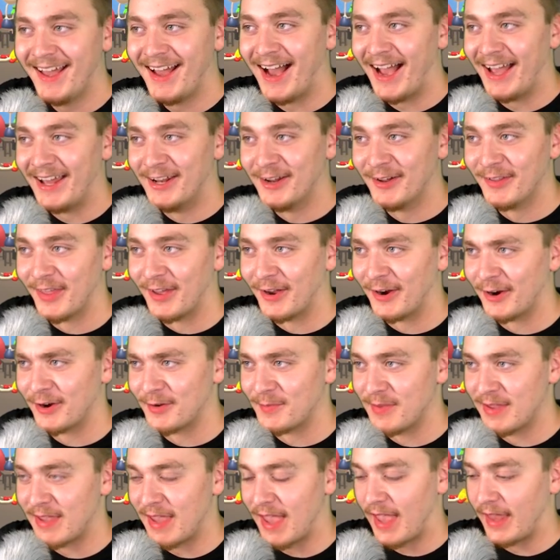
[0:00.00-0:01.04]
I know they heard
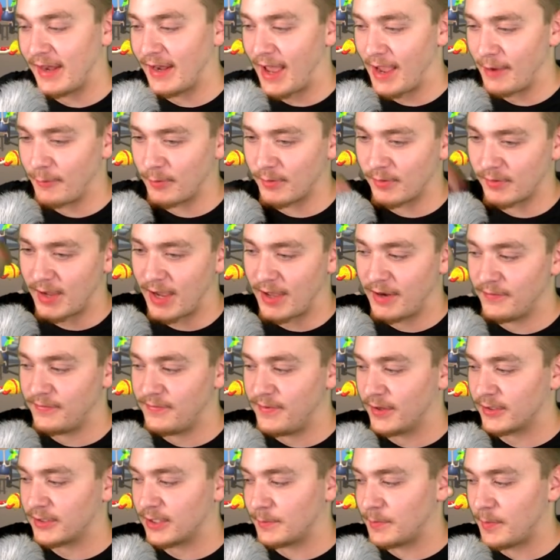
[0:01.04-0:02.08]
me and I was kind of
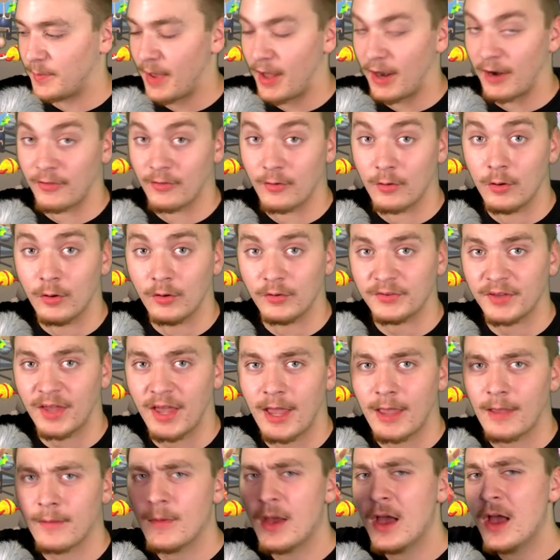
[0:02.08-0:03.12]
fucked up about it the whole
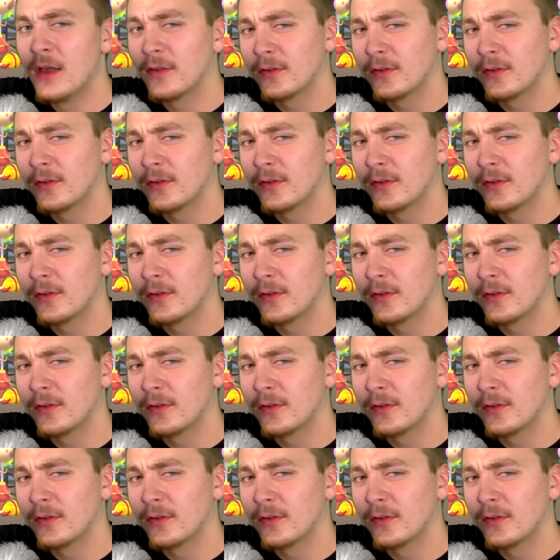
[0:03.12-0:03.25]
time.